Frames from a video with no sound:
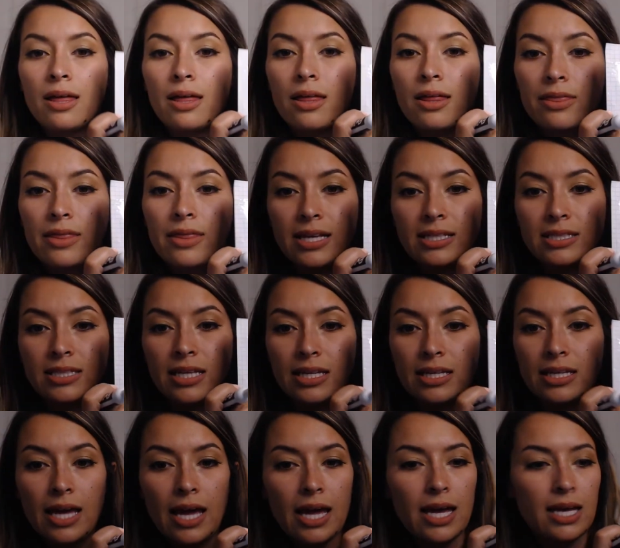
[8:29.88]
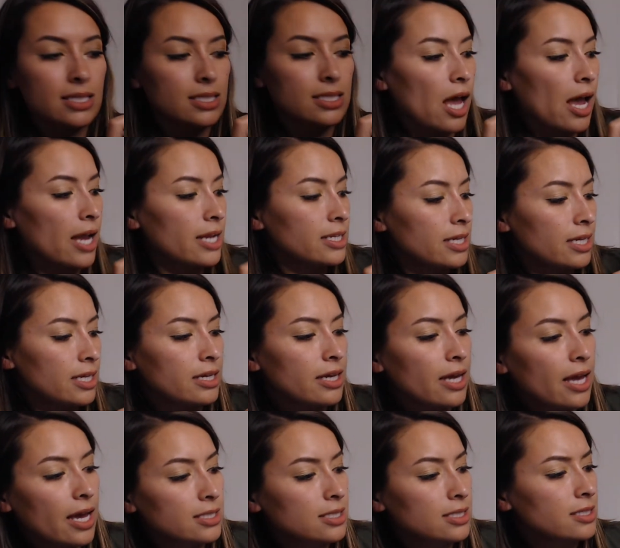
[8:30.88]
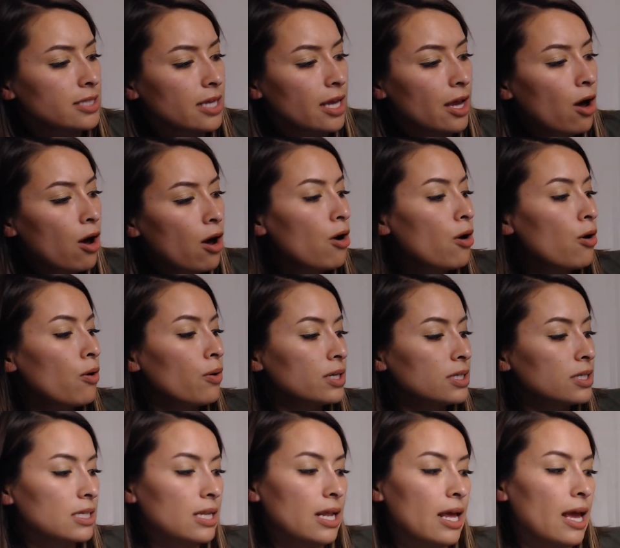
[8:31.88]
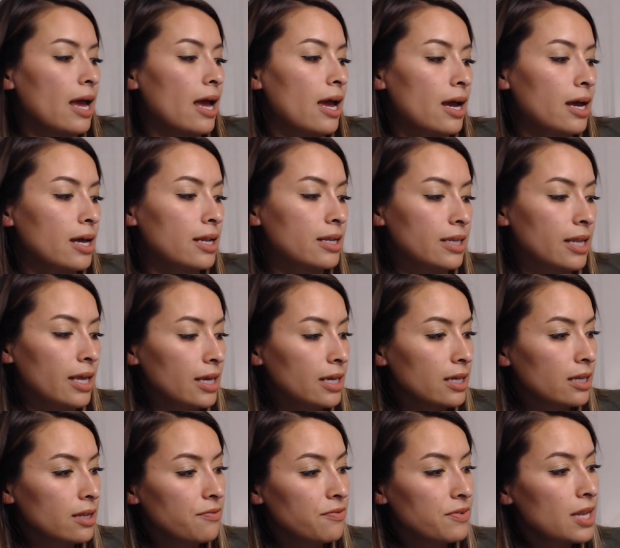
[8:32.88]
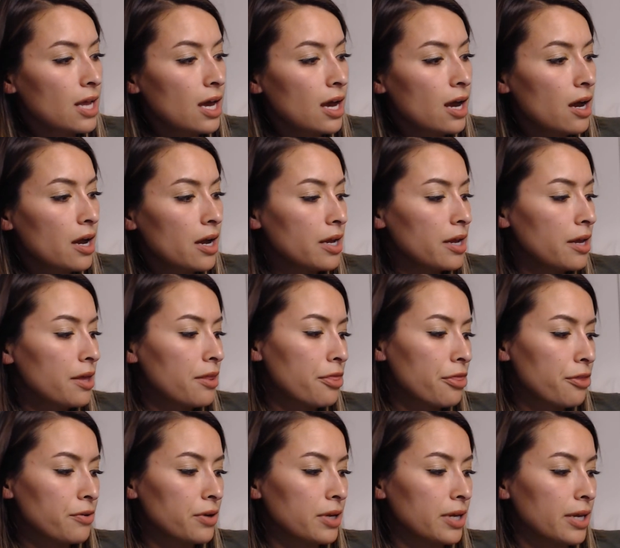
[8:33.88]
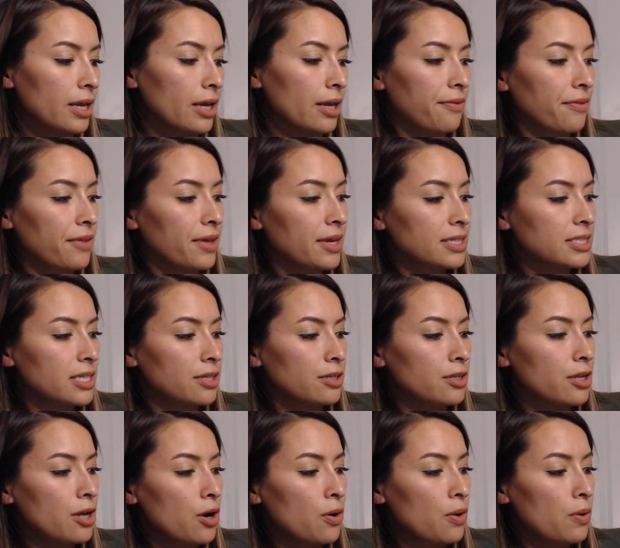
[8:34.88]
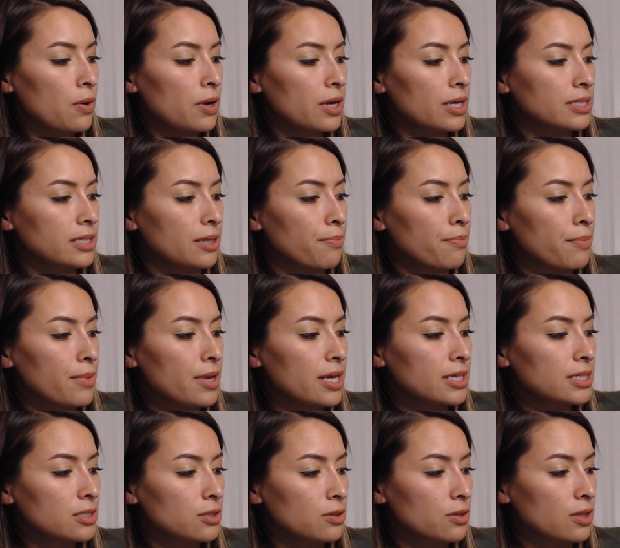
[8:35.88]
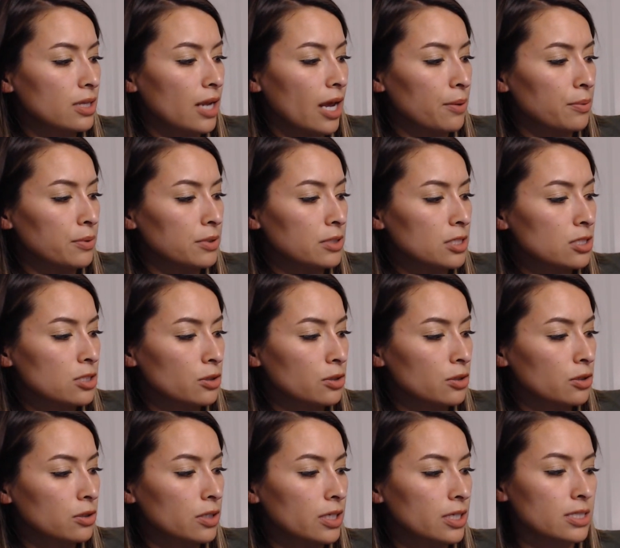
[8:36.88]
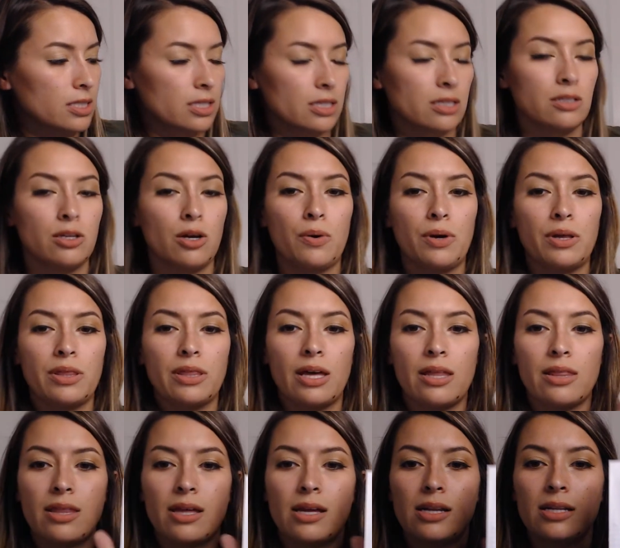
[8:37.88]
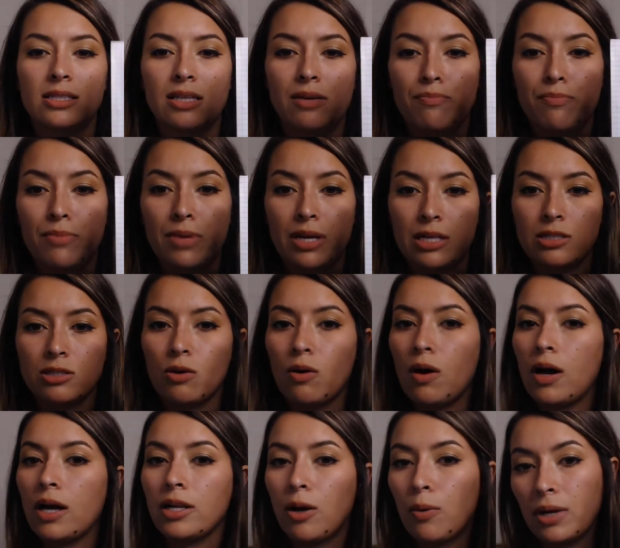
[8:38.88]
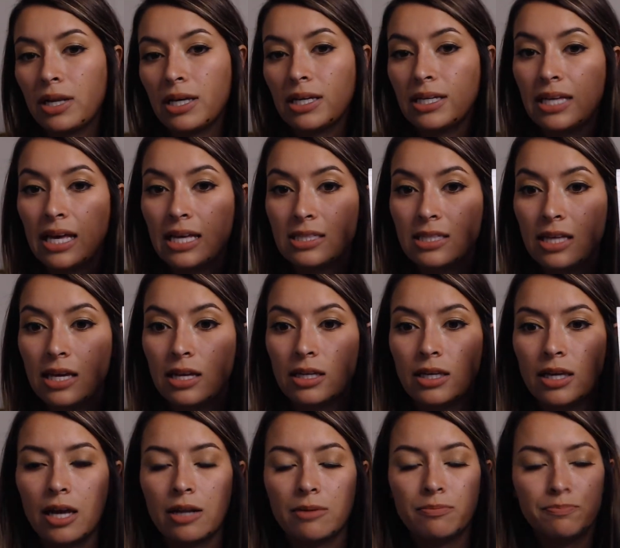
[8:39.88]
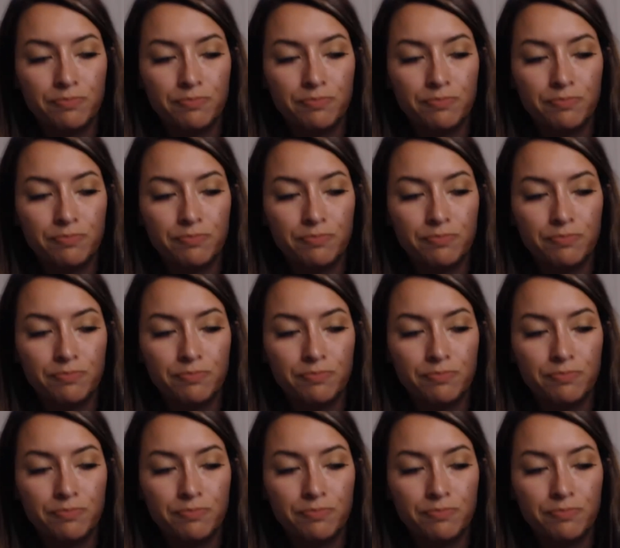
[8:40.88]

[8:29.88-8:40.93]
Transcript: They say yes. I take a guess and say, oh, is it at -9, 3? And they say no, it's a miss. So then I would circle it knowing that that is a miss, so I don't want to guess that again.